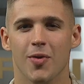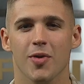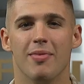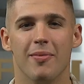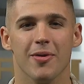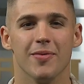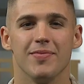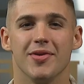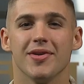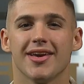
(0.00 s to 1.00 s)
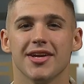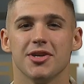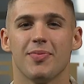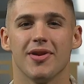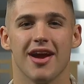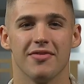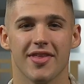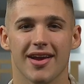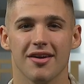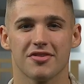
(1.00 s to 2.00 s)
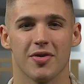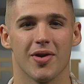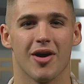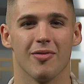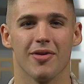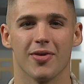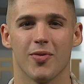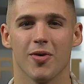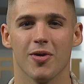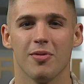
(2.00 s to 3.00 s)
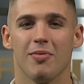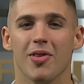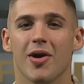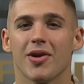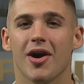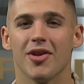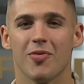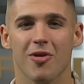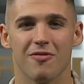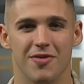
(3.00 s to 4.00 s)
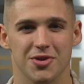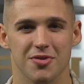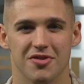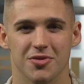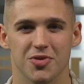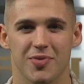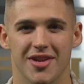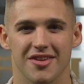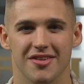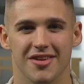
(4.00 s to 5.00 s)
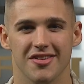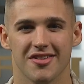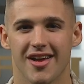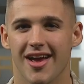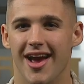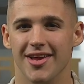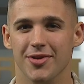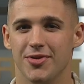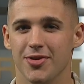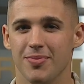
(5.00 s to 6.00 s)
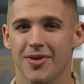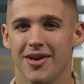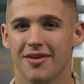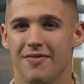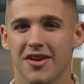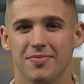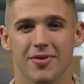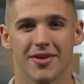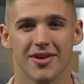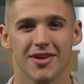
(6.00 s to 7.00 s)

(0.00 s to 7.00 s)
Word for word: Remember, you can catch up on everything else going on around the Corps by logging on to our official social media sites at YouTube, Facebook,